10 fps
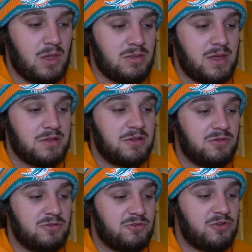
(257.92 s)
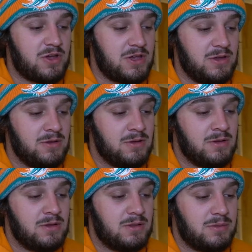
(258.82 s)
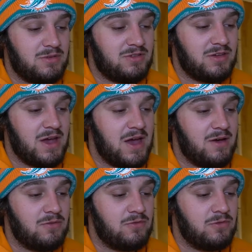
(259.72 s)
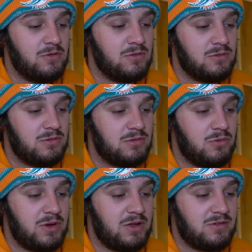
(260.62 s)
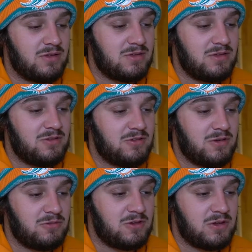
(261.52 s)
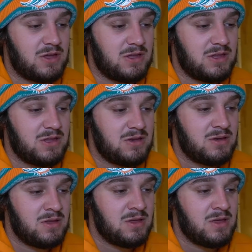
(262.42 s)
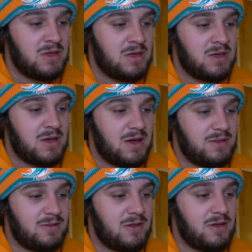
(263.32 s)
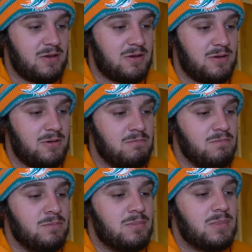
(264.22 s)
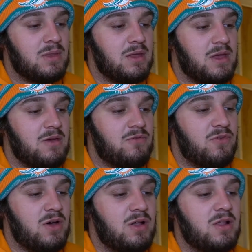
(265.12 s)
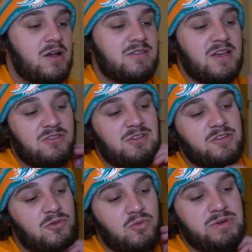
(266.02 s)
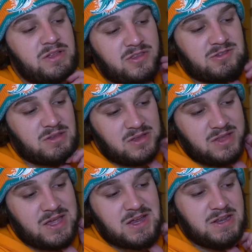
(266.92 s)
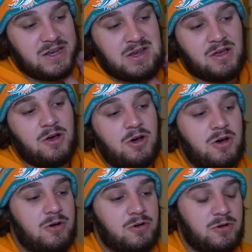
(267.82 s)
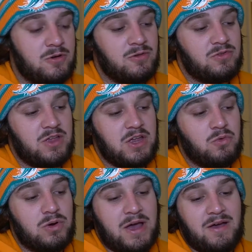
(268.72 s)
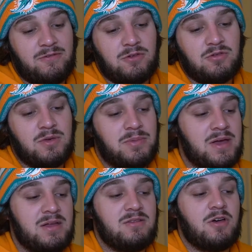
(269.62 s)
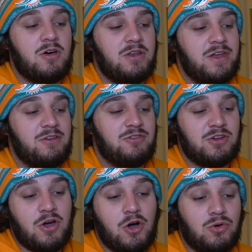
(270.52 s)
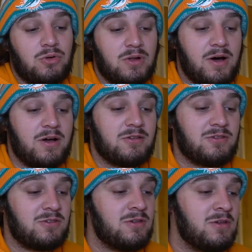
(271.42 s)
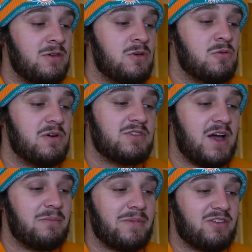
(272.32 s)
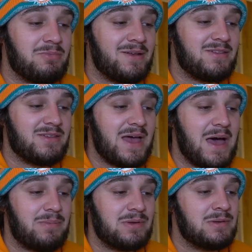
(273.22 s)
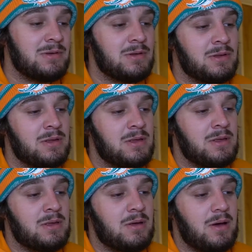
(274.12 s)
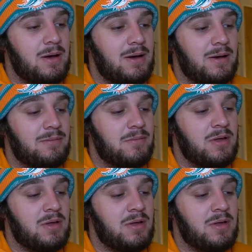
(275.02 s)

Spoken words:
Now, this one's tricky. Let me see. I have the ways that these teams can get in. I think if Los Angeles wins, they get in, or they would have to depend on a Chicago loss, which I'm expecting to happen. For